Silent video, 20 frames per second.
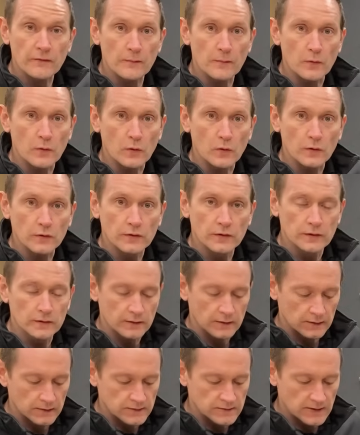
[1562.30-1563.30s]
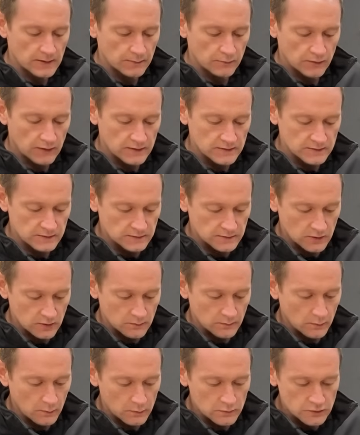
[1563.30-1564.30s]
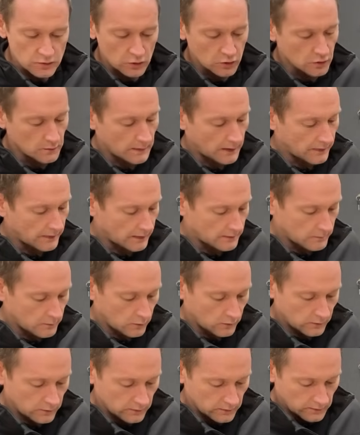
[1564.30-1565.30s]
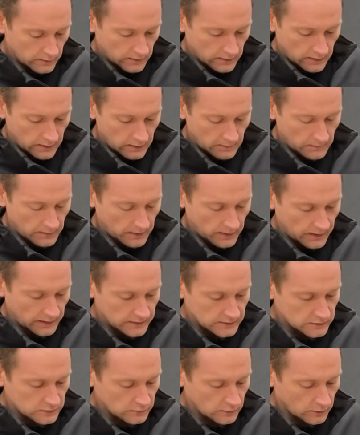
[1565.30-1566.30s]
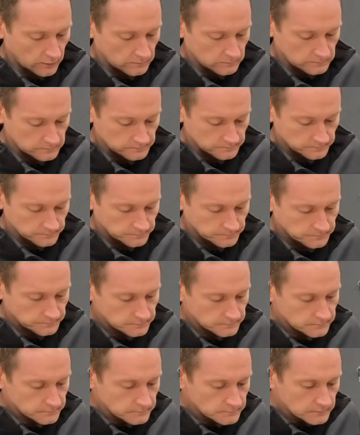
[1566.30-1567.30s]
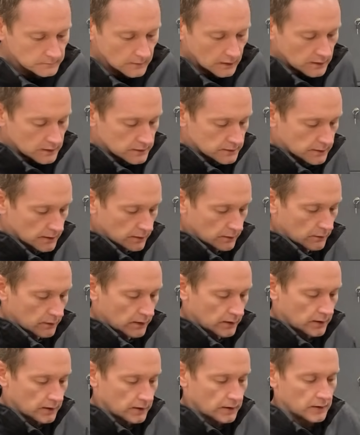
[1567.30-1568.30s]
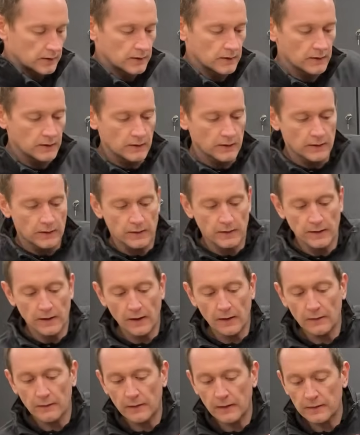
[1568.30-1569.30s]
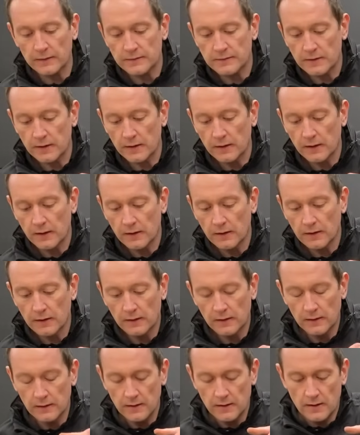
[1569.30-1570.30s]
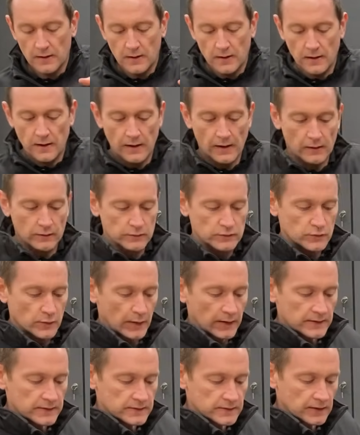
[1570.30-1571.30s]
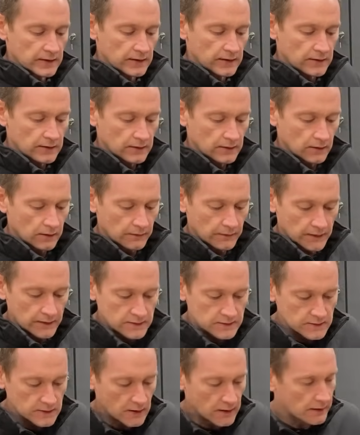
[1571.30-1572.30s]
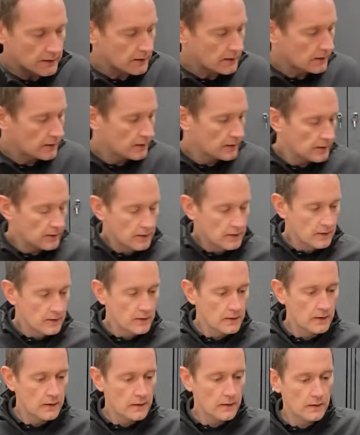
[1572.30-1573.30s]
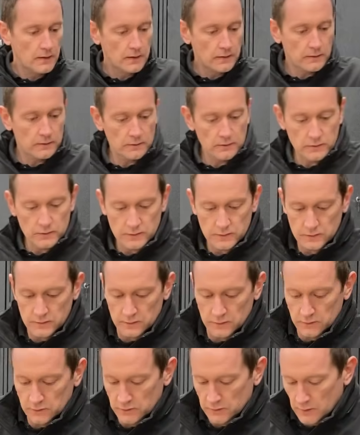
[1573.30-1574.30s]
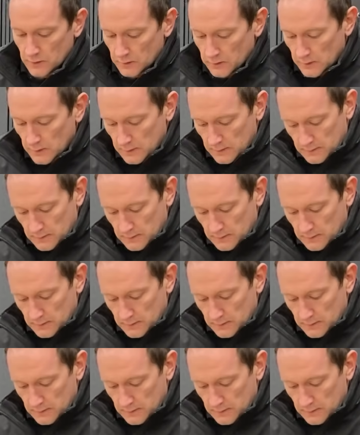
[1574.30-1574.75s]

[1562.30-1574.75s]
board. It separates the two, but we'll talk about that more a bit later on. So yeah, that's the L20 on the inside. Just show you,